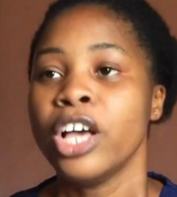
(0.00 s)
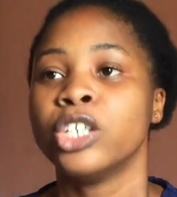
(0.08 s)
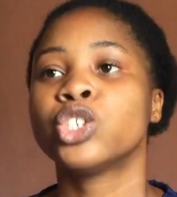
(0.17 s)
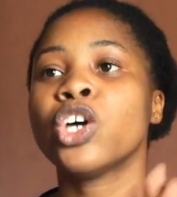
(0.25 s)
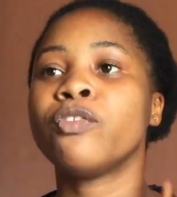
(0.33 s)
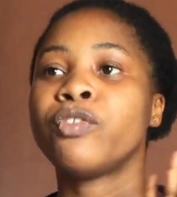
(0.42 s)

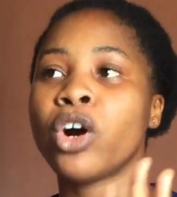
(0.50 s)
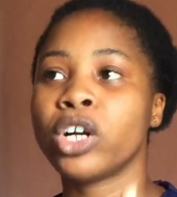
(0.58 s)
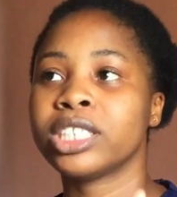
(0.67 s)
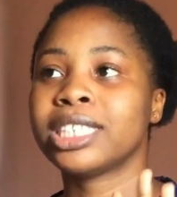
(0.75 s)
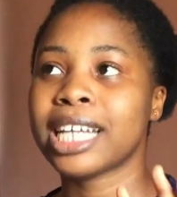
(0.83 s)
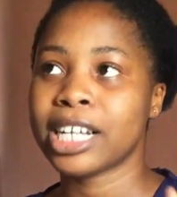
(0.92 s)
So
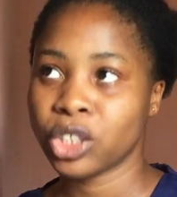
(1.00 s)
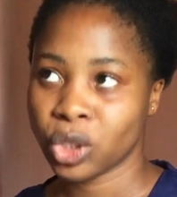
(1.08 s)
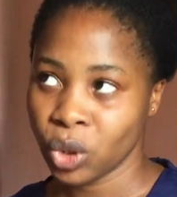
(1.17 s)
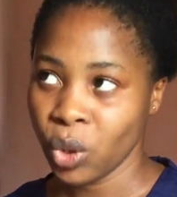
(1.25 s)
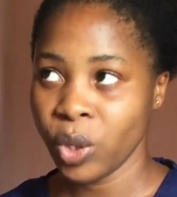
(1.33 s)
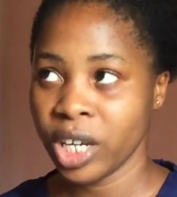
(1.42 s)
for
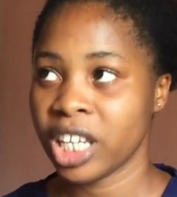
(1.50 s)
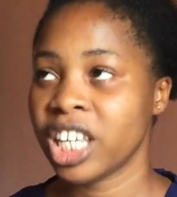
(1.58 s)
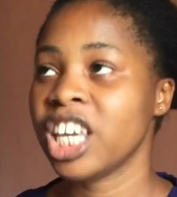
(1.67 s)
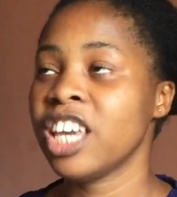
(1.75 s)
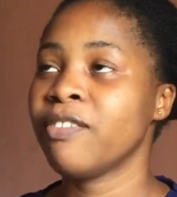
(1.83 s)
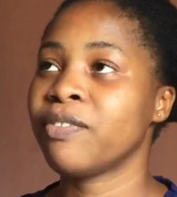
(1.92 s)

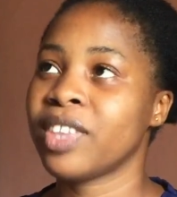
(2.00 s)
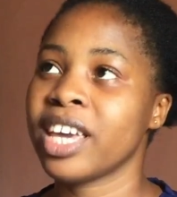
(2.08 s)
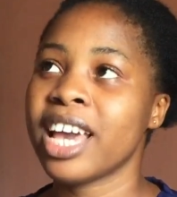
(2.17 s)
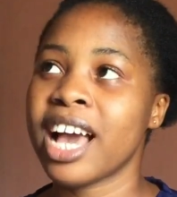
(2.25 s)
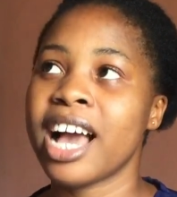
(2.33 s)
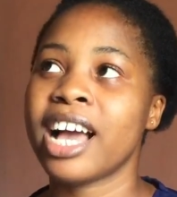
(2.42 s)
tattooing, if
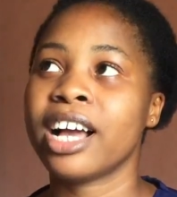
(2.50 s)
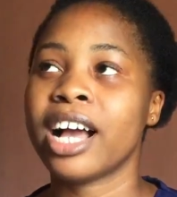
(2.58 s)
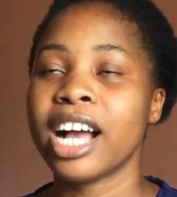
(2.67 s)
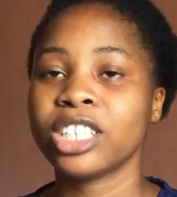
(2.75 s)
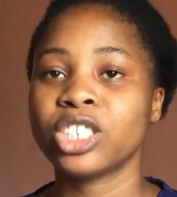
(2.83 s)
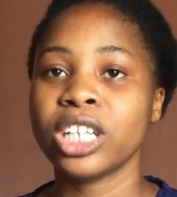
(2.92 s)
they are
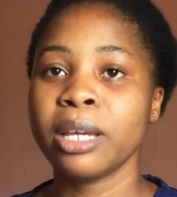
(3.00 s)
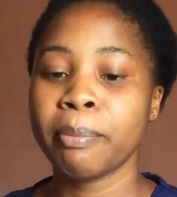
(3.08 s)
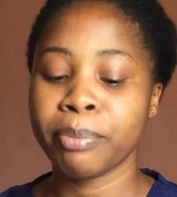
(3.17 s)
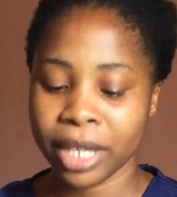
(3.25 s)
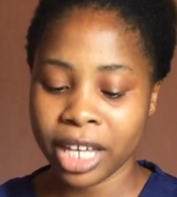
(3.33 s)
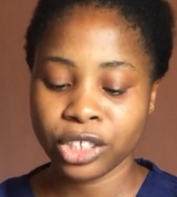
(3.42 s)
actually
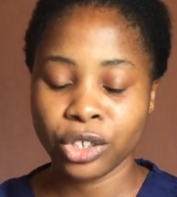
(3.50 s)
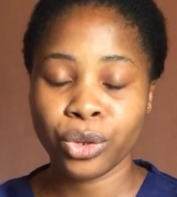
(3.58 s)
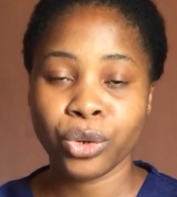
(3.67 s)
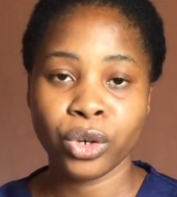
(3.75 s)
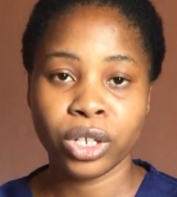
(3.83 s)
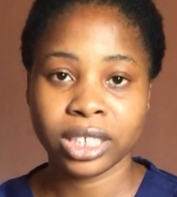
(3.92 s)
piercing
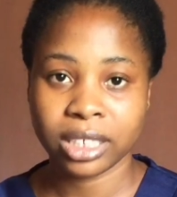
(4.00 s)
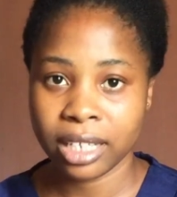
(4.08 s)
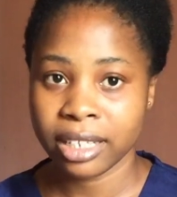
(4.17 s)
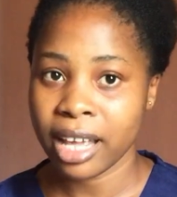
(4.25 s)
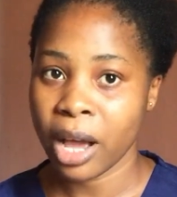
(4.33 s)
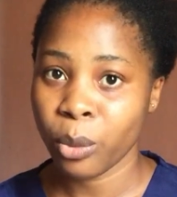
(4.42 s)
through your
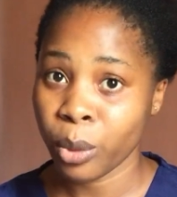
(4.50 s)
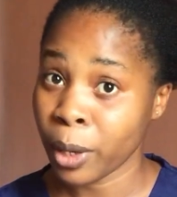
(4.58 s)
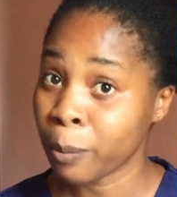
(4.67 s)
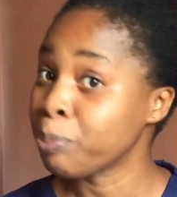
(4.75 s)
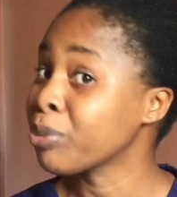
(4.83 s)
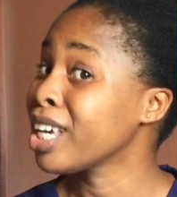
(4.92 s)
skin that way,
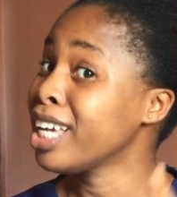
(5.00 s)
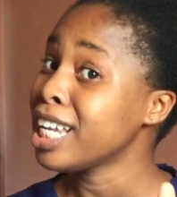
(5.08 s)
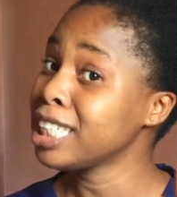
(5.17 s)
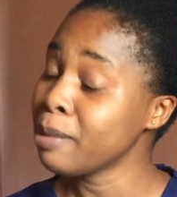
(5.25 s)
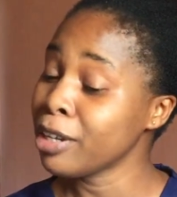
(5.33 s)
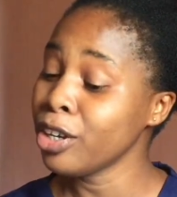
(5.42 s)
it
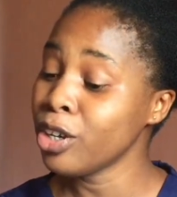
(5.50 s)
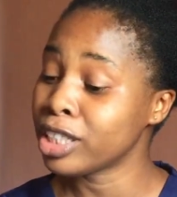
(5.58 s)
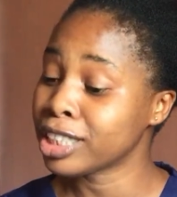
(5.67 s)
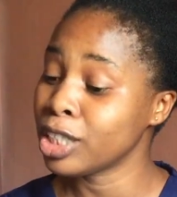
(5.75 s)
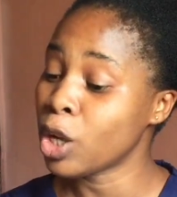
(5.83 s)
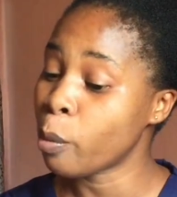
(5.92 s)
is making your
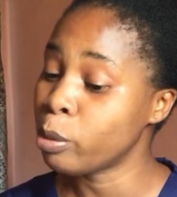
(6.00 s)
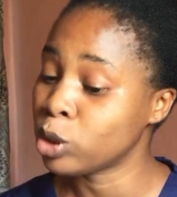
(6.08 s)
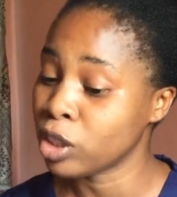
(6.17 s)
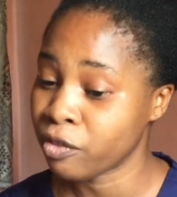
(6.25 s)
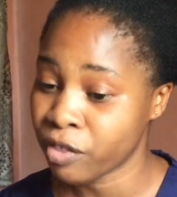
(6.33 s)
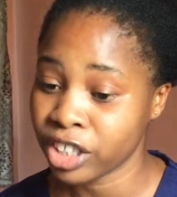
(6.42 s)
skin open
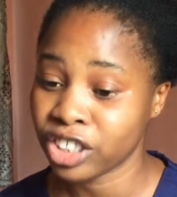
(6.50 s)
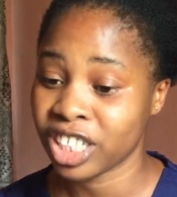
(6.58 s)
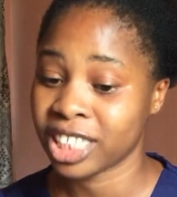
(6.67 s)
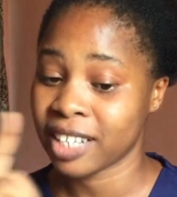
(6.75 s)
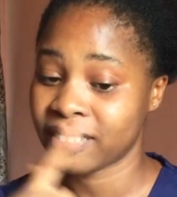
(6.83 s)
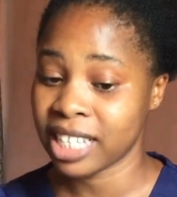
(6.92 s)
to infection,
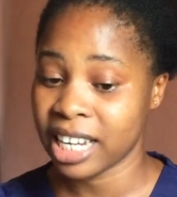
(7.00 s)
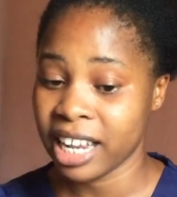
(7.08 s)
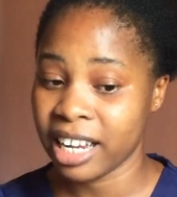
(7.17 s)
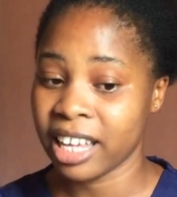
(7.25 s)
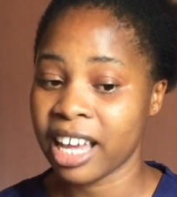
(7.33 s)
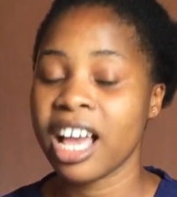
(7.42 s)
as I said
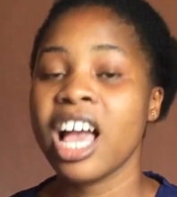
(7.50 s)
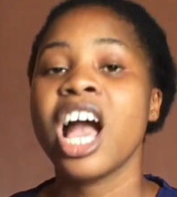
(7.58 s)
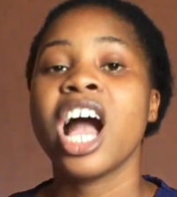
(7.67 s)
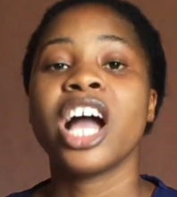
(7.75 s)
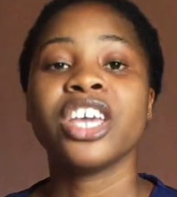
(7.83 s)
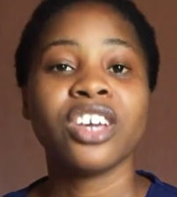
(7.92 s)
earlier,
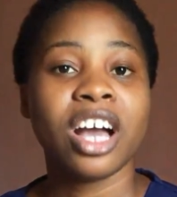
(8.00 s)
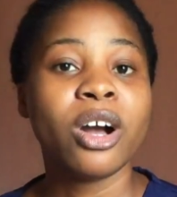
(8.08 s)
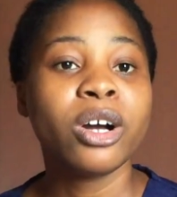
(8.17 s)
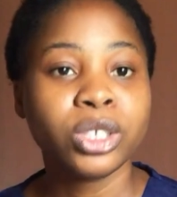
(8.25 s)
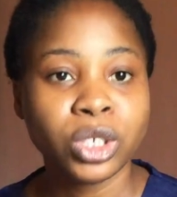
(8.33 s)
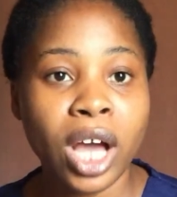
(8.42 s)
and you are
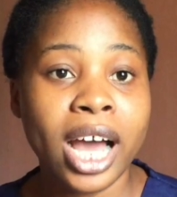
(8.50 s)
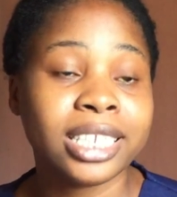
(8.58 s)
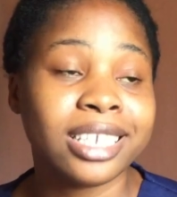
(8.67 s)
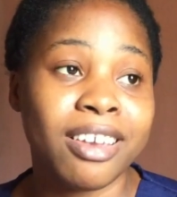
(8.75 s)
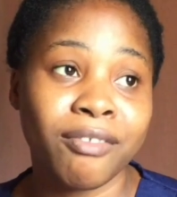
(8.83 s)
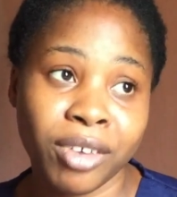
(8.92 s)
also
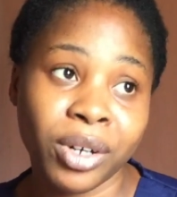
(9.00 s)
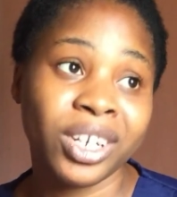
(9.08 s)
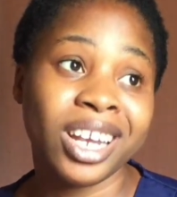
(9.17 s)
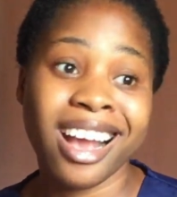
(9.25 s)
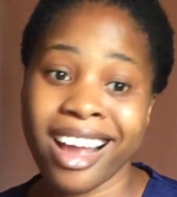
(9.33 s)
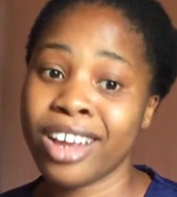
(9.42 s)
at a
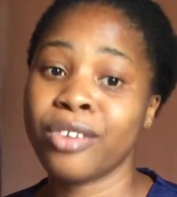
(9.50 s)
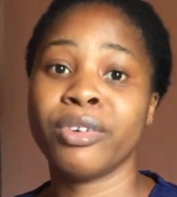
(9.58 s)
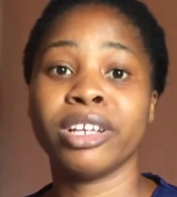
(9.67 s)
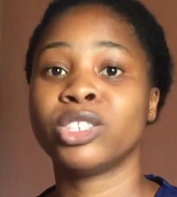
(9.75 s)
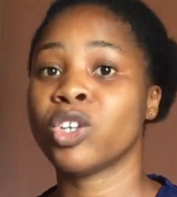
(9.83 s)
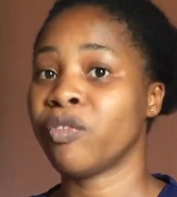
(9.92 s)
very high
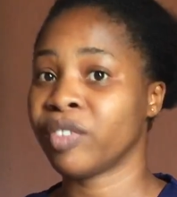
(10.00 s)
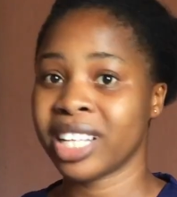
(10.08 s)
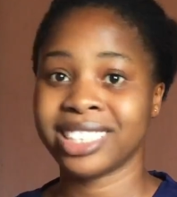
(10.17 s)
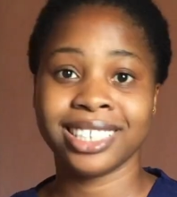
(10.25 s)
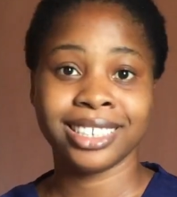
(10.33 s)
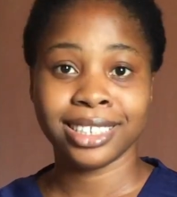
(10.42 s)
risk of
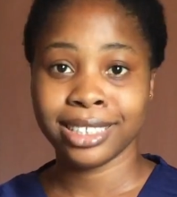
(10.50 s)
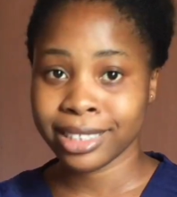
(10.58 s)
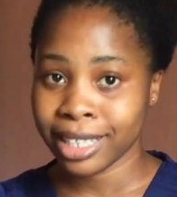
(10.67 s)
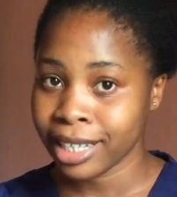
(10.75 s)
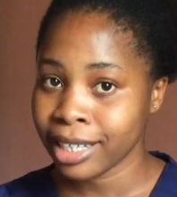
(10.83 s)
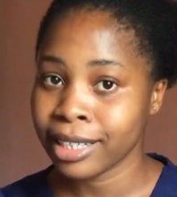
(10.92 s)
getting
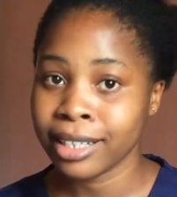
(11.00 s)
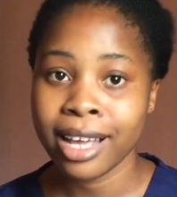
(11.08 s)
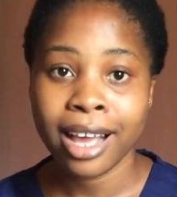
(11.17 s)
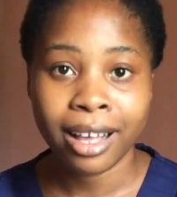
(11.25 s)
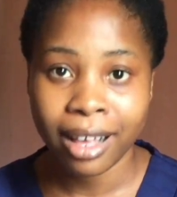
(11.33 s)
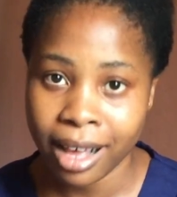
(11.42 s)
skin
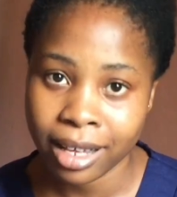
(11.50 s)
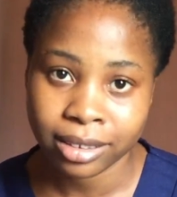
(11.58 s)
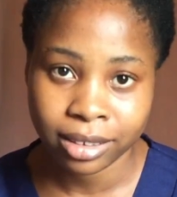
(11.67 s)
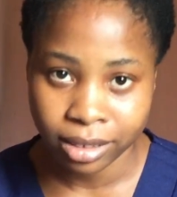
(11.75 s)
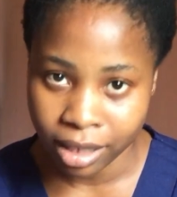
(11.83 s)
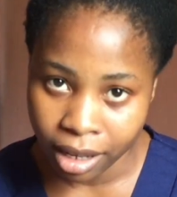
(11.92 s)

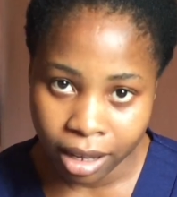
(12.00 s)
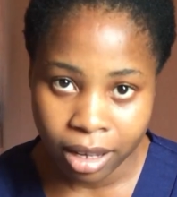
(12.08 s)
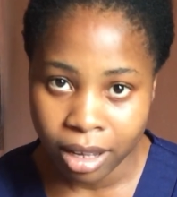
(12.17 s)
cancer.